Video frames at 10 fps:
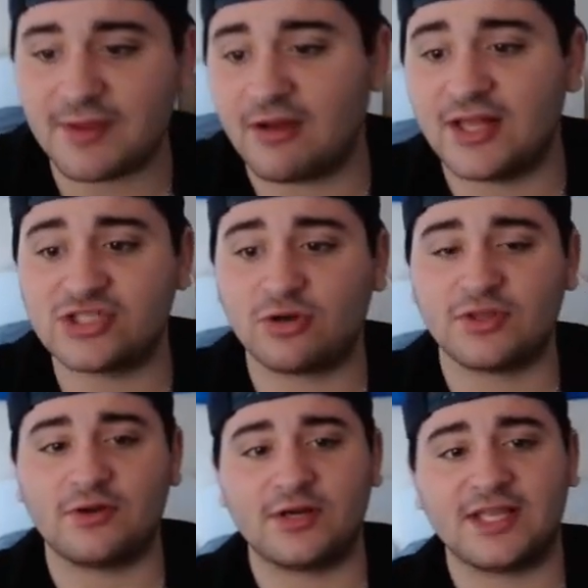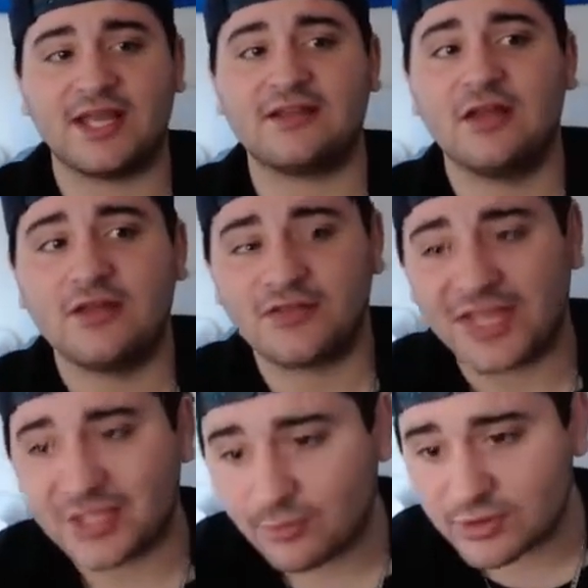bell, and join the noti gang.
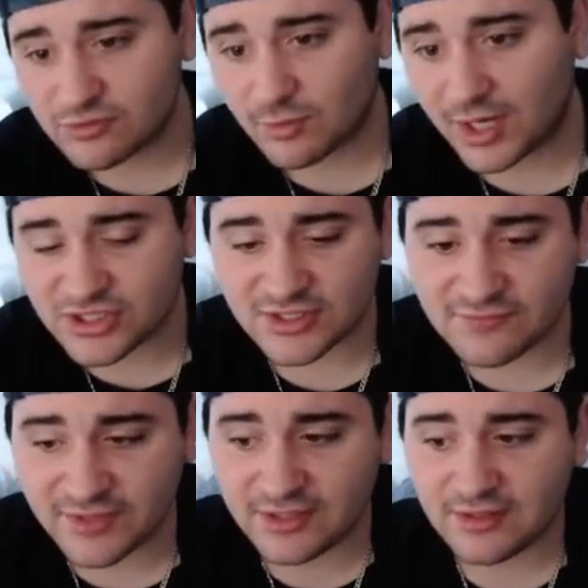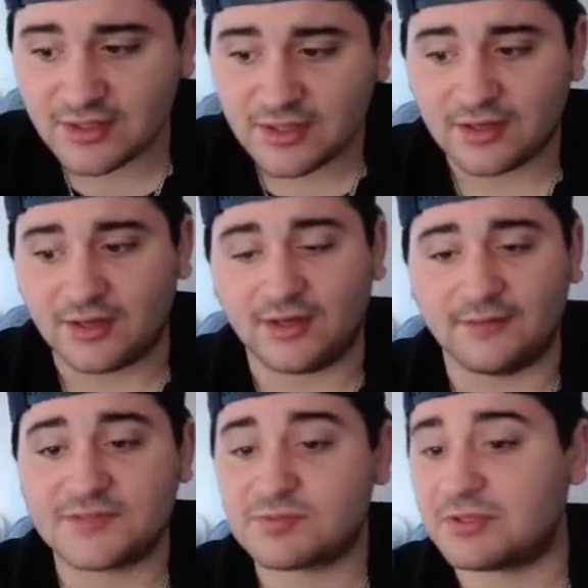Thank you boys for watching this vid.
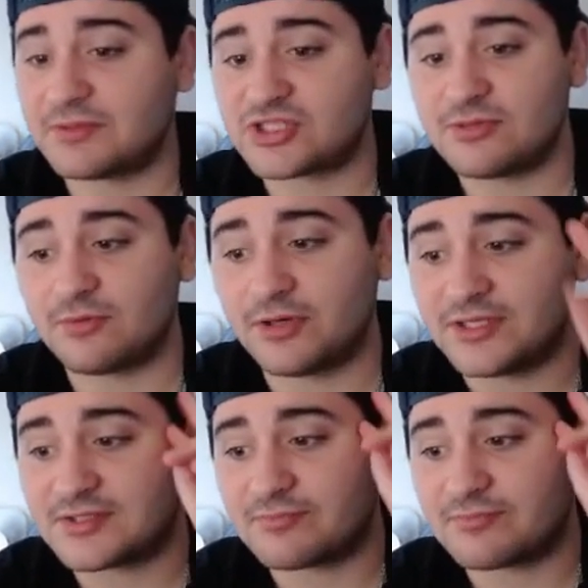Um, that's pretty much it, boys.